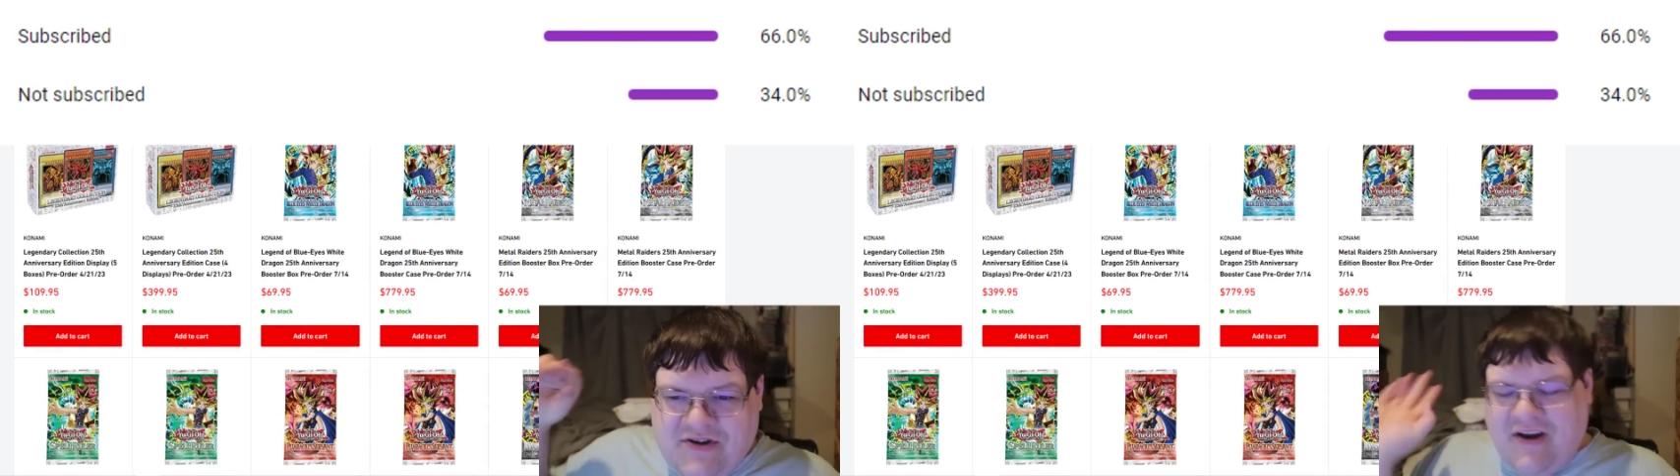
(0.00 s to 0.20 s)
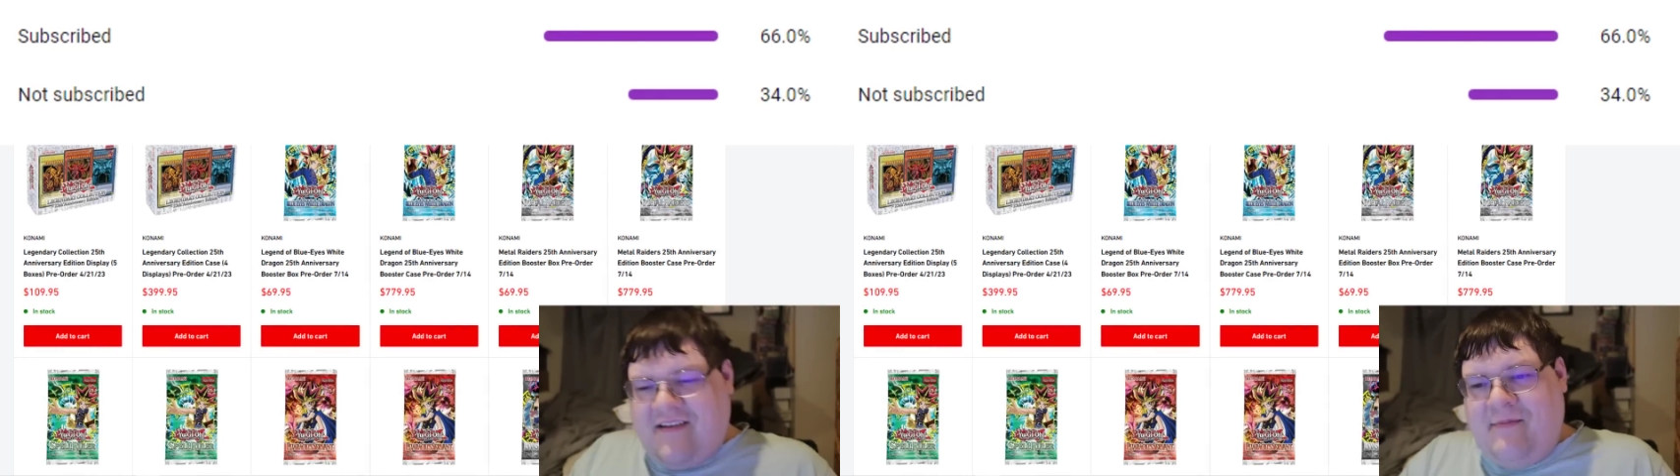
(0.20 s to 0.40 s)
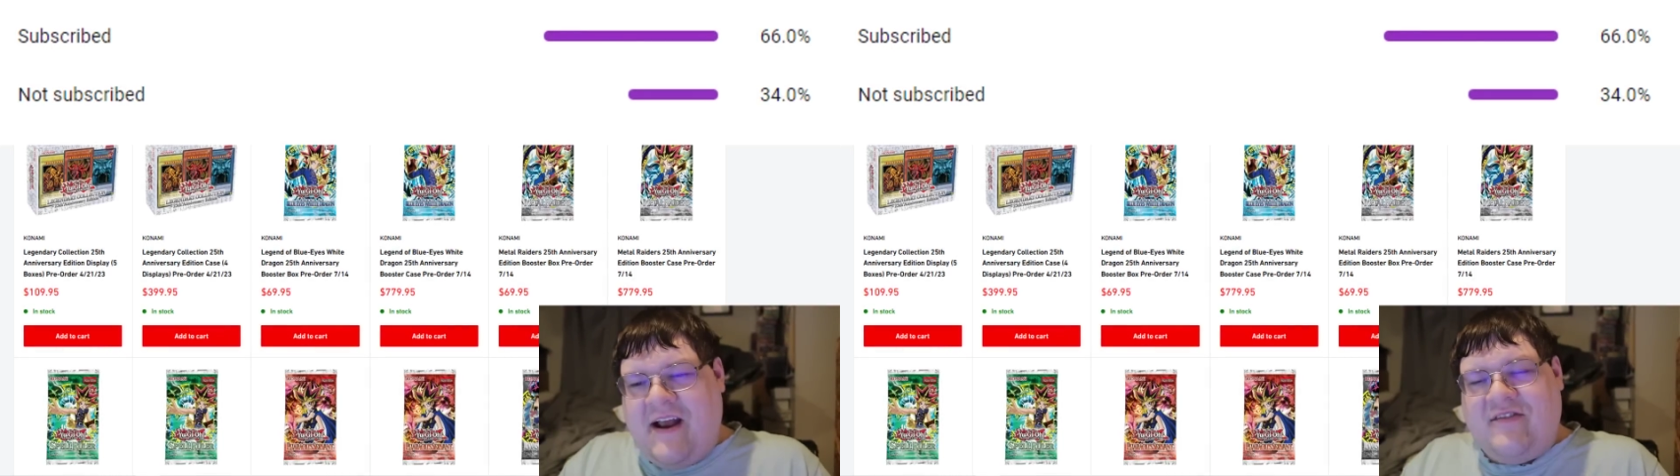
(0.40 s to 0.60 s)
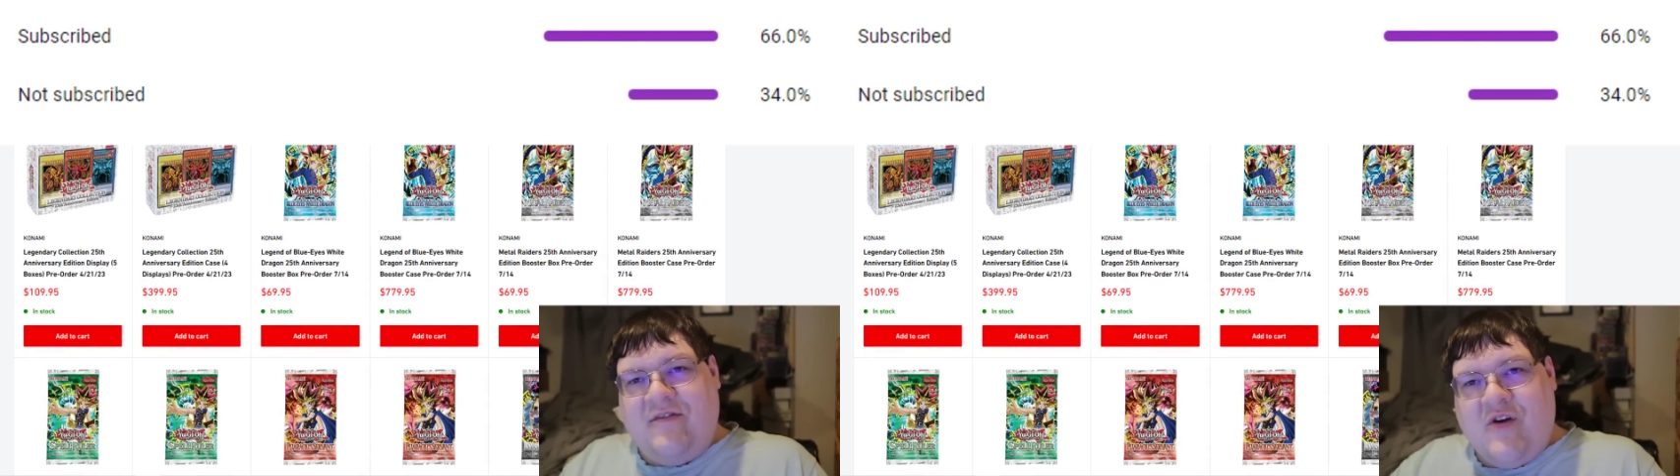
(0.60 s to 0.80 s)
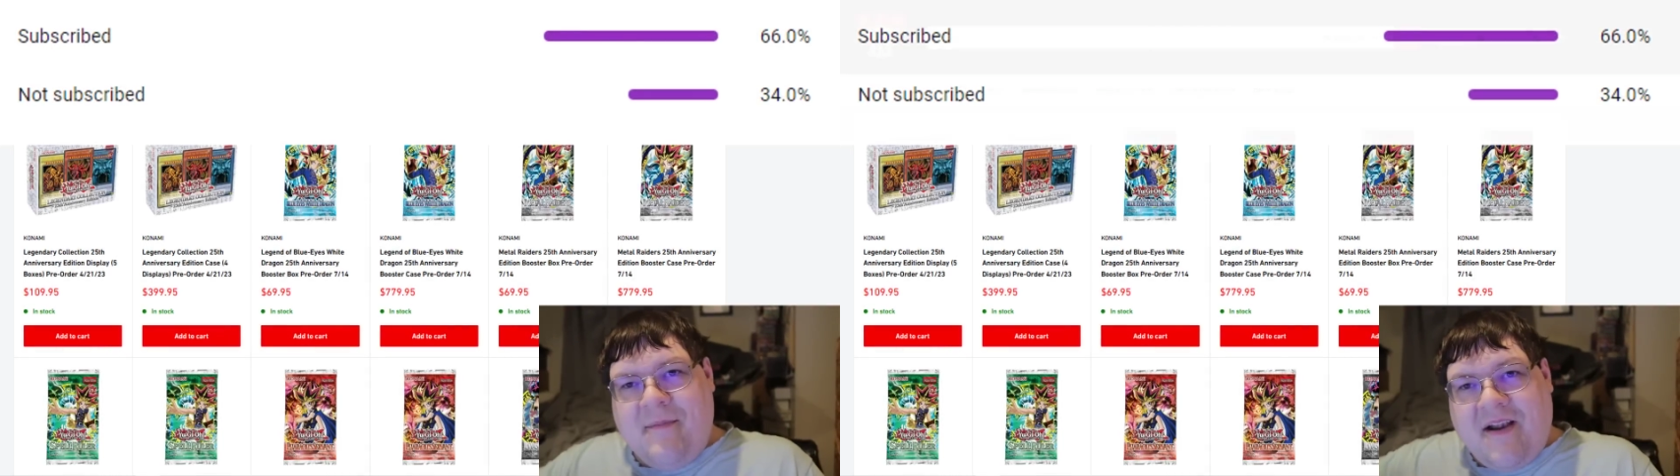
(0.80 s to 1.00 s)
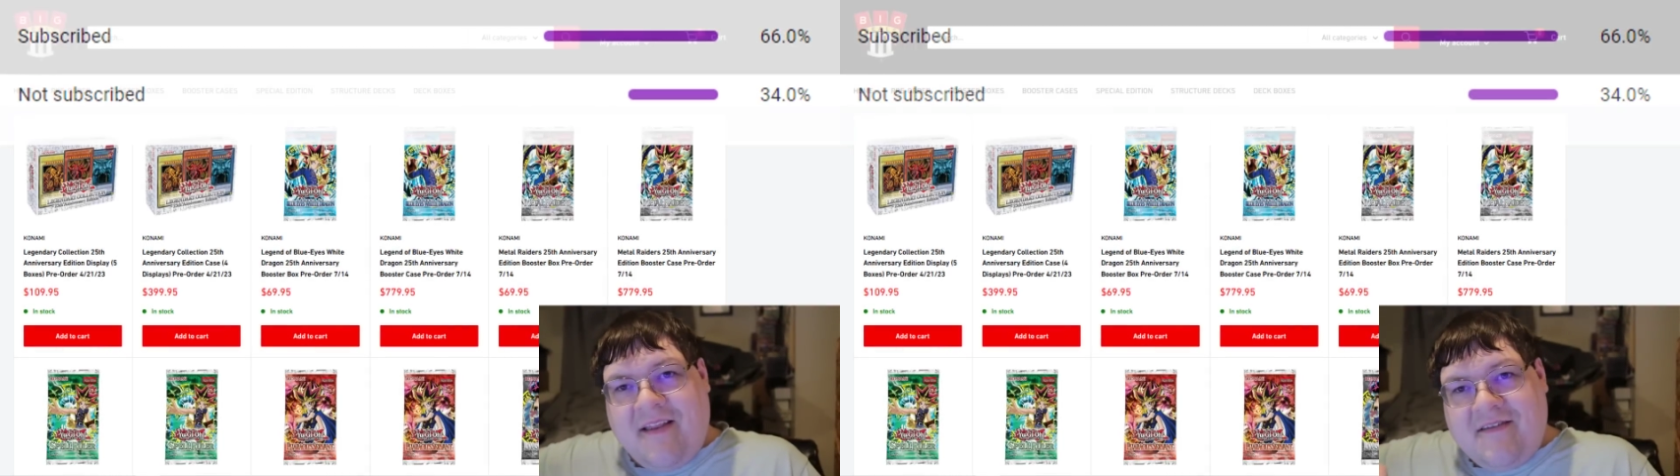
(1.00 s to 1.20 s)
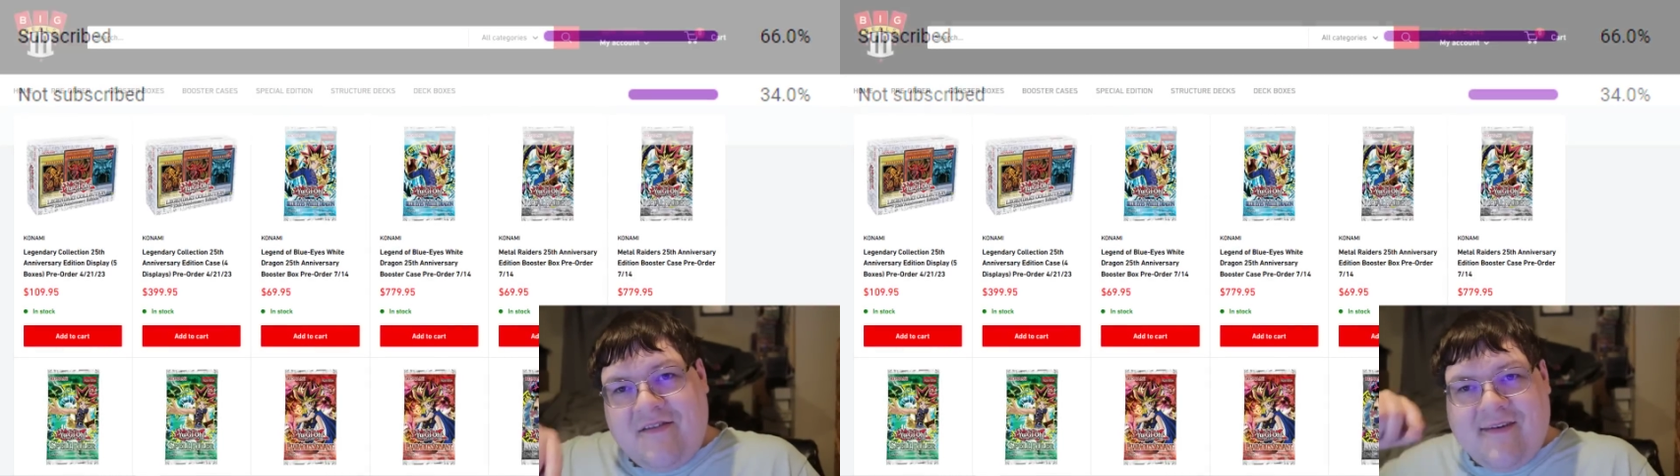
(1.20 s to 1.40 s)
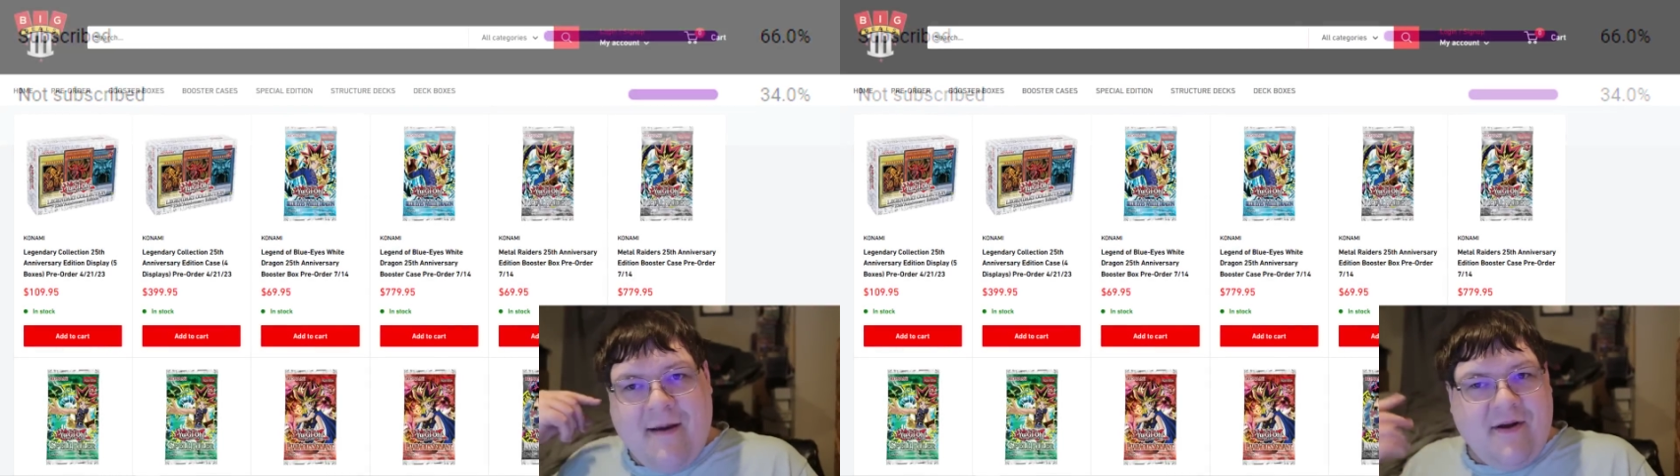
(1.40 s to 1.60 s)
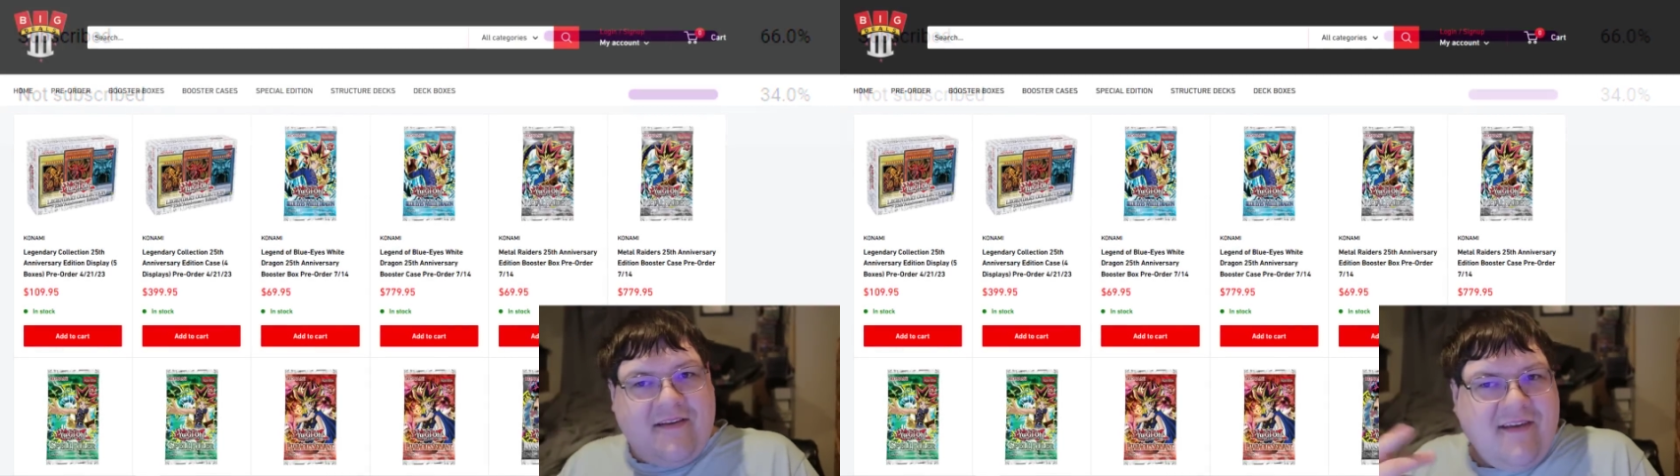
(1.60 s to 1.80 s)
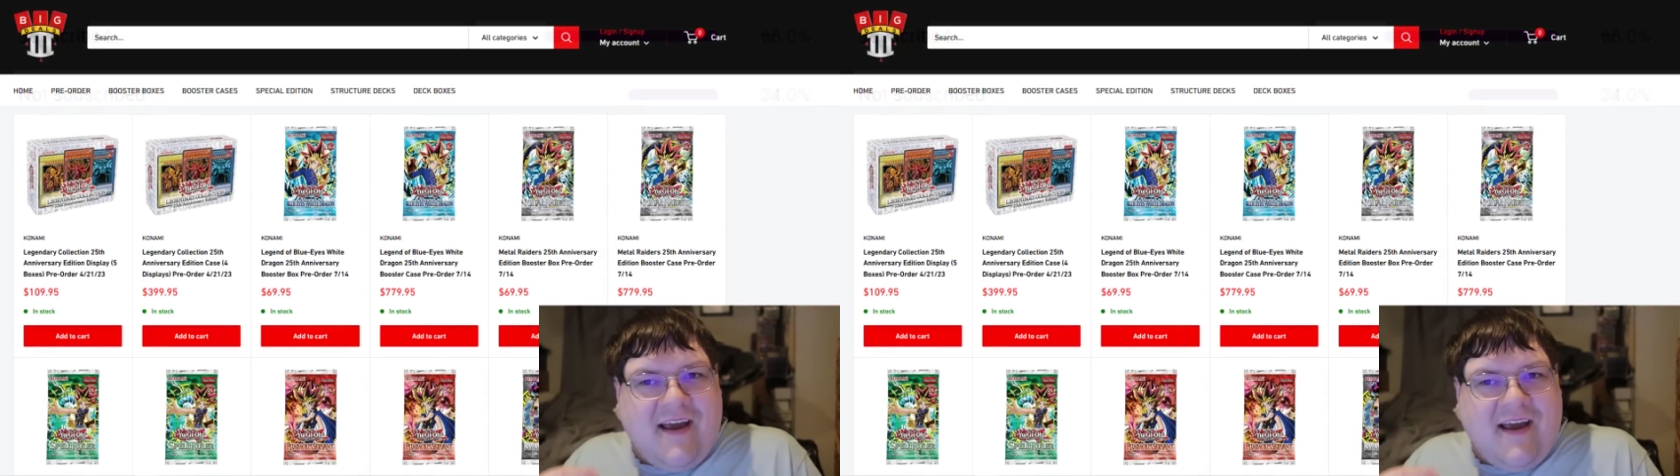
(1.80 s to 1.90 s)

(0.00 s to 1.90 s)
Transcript: Make sure you guys smash the living crap out of that subscribe button so